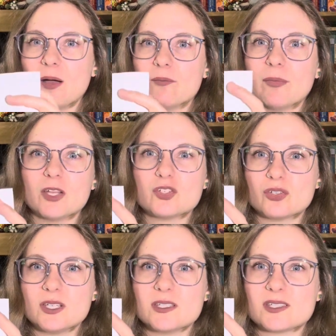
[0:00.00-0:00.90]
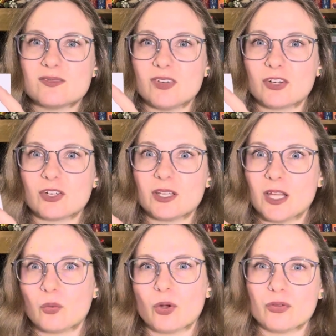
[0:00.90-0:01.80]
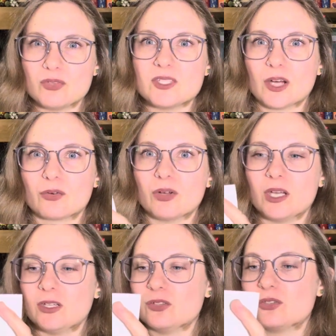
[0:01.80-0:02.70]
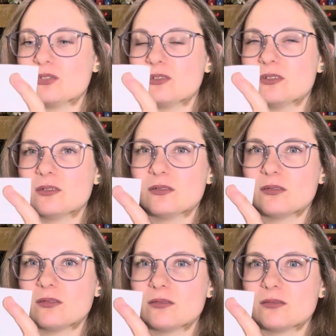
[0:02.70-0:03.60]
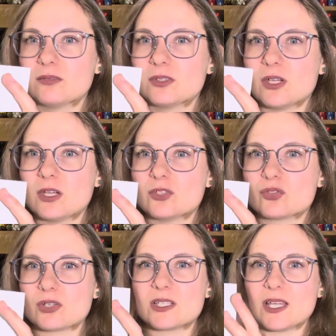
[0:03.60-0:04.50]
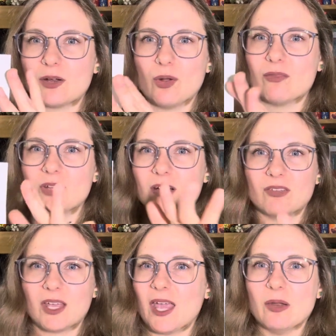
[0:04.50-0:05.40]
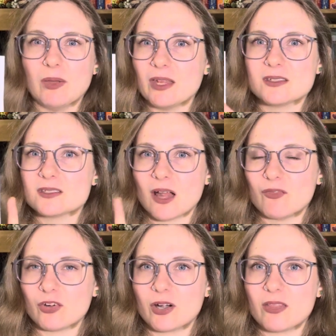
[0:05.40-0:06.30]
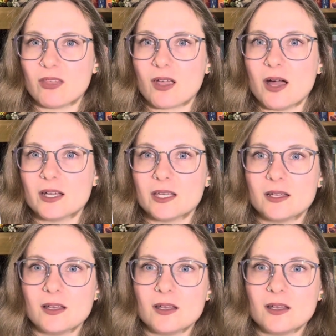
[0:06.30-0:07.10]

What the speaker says: my tree is very like one of those decorated trees. I don't have a lot of like handmade stuff or anything on it.